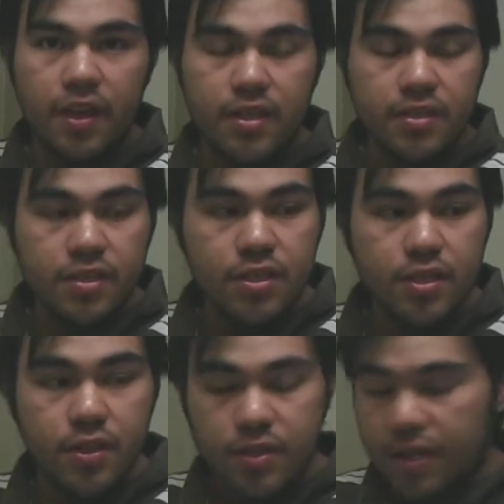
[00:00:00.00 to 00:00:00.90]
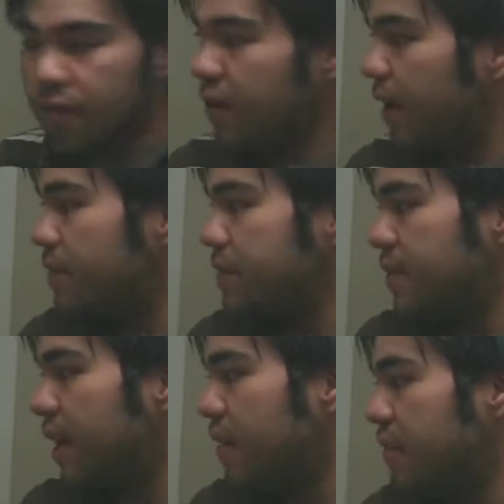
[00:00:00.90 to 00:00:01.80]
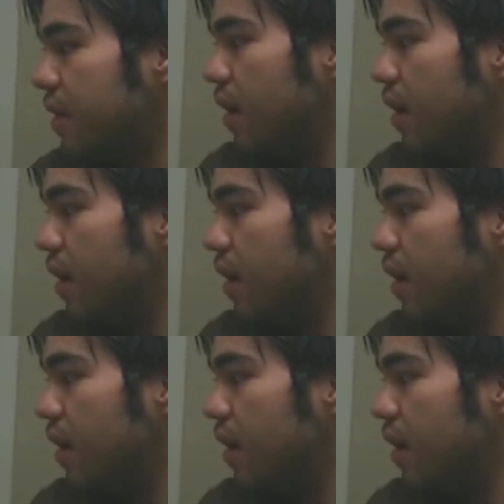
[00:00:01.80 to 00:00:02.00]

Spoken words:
they just use different names sometimes,